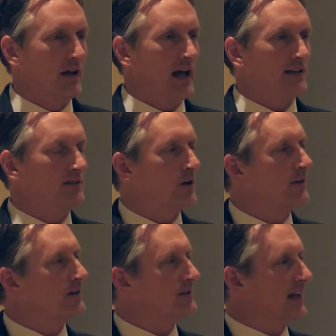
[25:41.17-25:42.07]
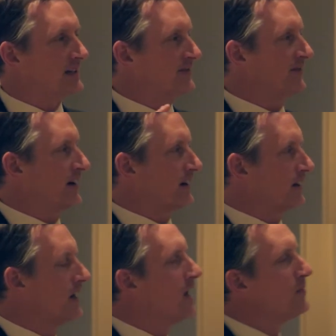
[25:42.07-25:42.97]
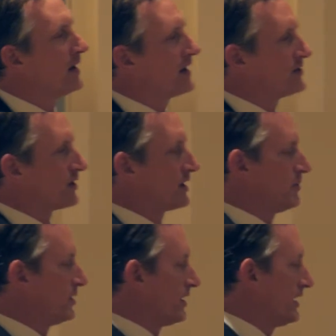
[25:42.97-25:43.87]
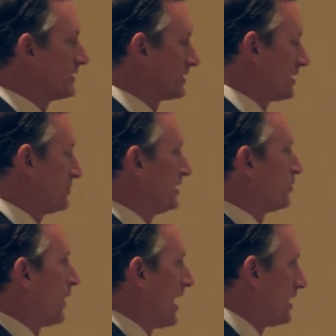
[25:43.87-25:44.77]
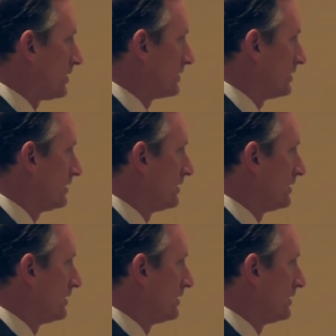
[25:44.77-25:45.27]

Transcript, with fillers: And so there's less fear because your community is going to be around